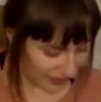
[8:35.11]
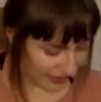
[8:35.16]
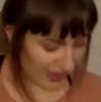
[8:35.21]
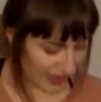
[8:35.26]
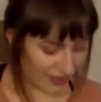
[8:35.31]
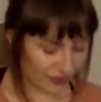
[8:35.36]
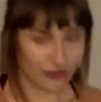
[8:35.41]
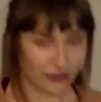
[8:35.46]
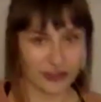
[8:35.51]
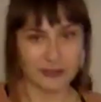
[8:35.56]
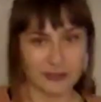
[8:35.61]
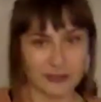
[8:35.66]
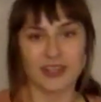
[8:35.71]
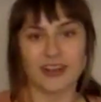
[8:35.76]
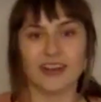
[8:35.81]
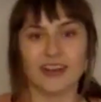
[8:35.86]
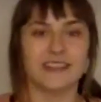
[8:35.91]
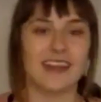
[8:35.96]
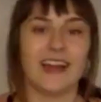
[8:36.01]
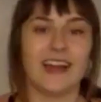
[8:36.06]
then Jimmy
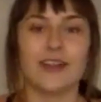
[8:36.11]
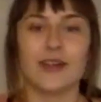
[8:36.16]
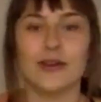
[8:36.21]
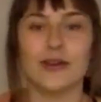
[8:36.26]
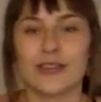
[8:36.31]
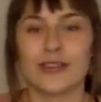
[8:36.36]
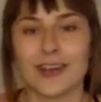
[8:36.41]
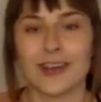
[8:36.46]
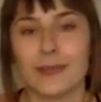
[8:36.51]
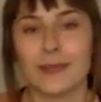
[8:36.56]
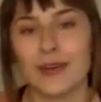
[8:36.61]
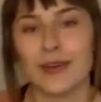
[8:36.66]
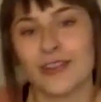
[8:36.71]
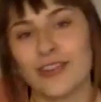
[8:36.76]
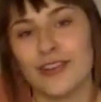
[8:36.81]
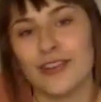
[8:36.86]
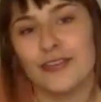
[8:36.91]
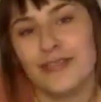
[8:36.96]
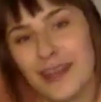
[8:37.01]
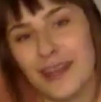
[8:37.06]
Nardellos are a
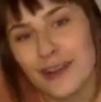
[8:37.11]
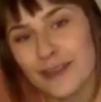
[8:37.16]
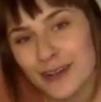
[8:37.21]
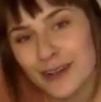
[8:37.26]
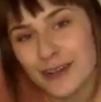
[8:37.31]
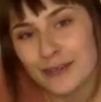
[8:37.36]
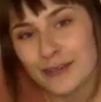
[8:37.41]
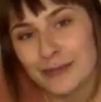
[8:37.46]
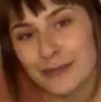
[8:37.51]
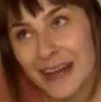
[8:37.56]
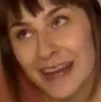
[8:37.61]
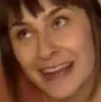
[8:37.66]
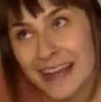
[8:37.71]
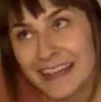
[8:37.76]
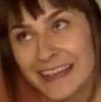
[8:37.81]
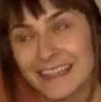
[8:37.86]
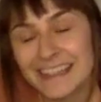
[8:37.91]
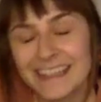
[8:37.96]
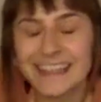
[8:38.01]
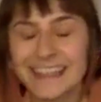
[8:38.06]
personal favorite of
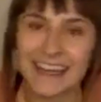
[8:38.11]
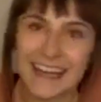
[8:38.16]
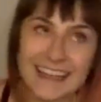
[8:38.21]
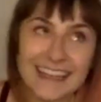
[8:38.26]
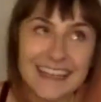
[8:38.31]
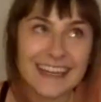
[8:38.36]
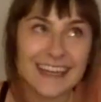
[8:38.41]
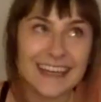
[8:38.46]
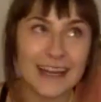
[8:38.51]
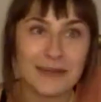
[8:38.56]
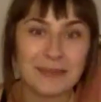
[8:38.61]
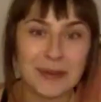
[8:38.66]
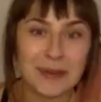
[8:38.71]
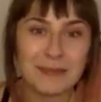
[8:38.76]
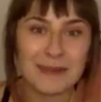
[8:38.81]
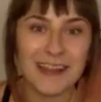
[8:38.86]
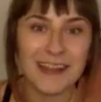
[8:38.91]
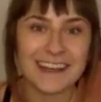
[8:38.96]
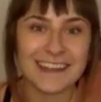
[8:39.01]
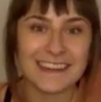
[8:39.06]
mine. I can't help but
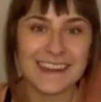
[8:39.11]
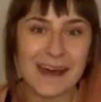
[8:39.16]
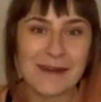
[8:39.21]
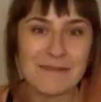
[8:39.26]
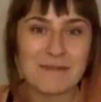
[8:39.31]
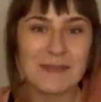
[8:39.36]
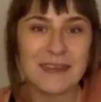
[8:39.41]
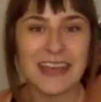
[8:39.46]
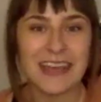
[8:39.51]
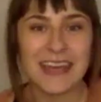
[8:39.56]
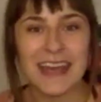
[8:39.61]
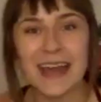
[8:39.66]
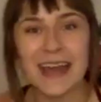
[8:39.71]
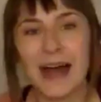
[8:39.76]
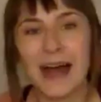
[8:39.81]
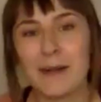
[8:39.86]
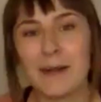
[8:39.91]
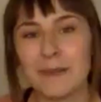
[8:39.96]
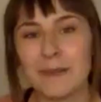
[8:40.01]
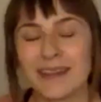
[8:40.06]
plug them.
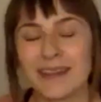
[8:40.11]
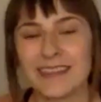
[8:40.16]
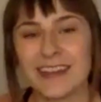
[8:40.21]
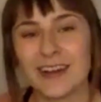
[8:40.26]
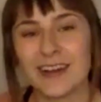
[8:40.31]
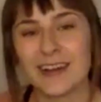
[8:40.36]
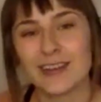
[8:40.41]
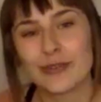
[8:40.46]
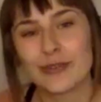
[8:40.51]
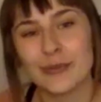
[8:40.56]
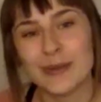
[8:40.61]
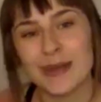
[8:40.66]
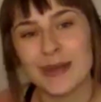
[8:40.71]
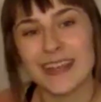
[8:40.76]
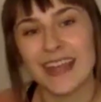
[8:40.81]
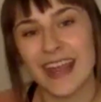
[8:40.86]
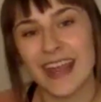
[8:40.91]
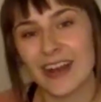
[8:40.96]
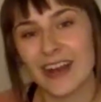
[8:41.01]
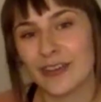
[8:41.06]
But they're a
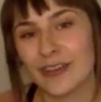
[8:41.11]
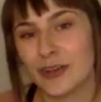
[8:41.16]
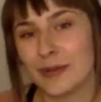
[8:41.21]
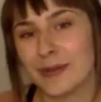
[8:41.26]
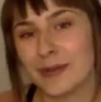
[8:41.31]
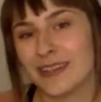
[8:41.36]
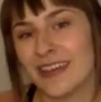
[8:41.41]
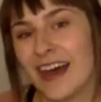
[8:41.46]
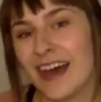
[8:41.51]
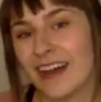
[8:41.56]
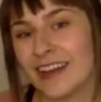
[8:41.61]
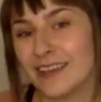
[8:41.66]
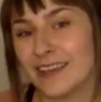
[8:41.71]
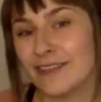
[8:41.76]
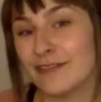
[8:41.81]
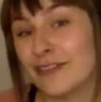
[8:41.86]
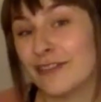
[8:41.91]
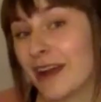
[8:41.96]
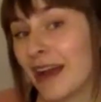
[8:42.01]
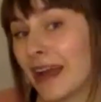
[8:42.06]
sweet heirloom Italian
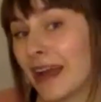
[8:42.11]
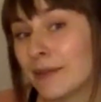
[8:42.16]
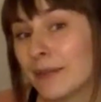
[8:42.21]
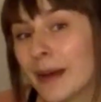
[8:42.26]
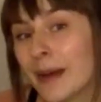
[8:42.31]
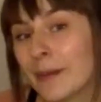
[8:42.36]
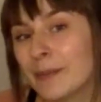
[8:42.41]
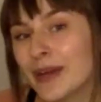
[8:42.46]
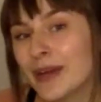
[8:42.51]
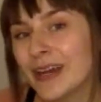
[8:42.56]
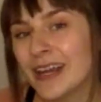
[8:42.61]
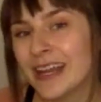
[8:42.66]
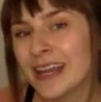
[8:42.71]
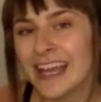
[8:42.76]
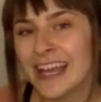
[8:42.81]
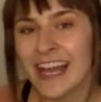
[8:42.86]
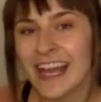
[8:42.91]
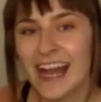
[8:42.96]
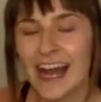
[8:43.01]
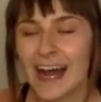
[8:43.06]
frying pepper
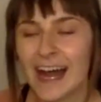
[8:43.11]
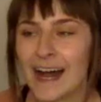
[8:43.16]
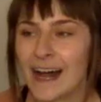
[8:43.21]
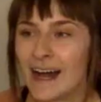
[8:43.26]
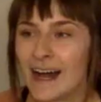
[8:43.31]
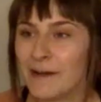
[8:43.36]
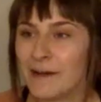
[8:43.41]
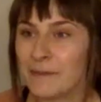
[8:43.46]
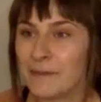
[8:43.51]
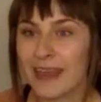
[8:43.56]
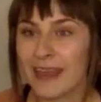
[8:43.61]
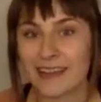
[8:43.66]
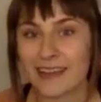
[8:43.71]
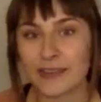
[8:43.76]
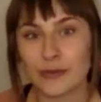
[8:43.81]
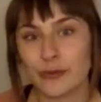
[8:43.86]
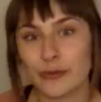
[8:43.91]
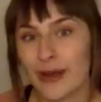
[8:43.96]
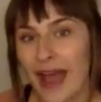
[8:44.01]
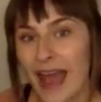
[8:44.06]
that's
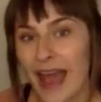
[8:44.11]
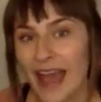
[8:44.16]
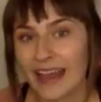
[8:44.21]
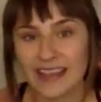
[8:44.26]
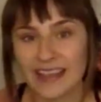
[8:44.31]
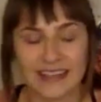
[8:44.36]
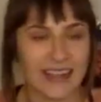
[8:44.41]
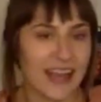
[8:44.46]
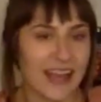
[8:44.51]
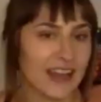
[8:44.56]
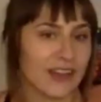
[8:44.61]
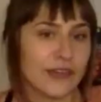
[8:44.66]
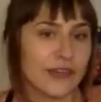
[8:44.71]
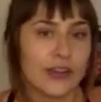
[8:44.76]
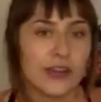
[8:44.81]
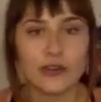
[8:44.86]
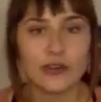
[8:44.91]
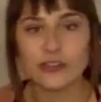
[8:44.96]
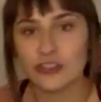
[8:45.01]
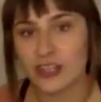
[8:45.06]
red and it has
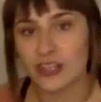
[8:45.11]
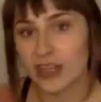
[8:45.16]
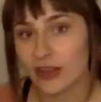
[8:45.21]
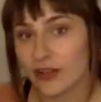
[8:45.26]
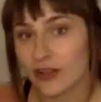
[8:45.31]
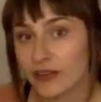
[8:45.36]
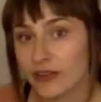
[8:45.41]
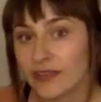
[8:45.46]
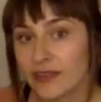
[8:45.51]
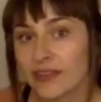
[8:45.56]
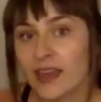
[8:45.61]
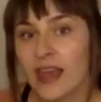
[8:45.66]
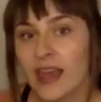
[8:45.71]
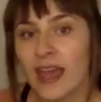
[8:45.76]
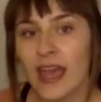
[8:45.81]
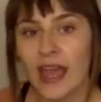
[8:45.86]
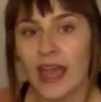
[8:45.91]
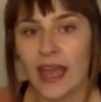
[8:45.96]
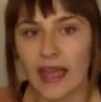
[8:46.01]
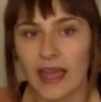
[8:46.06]
huge yields.
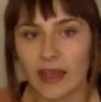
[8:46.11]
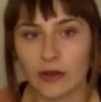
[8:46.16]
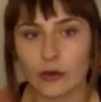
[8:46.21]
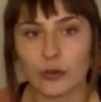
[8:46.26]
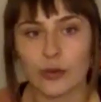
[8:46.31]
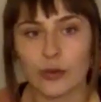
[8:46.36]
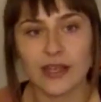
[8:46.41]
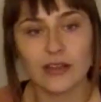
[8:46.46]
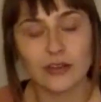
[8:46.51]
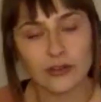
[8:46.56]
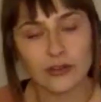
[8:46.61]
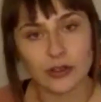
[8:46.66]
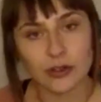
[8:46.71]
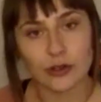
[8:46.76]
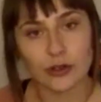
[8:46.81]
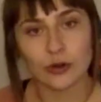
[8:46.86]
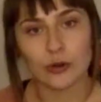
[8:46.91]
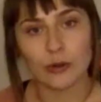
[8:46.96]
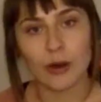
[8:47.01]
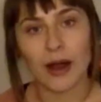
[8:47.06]
And we
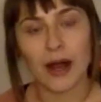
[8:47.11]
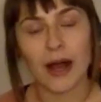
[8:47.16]
grew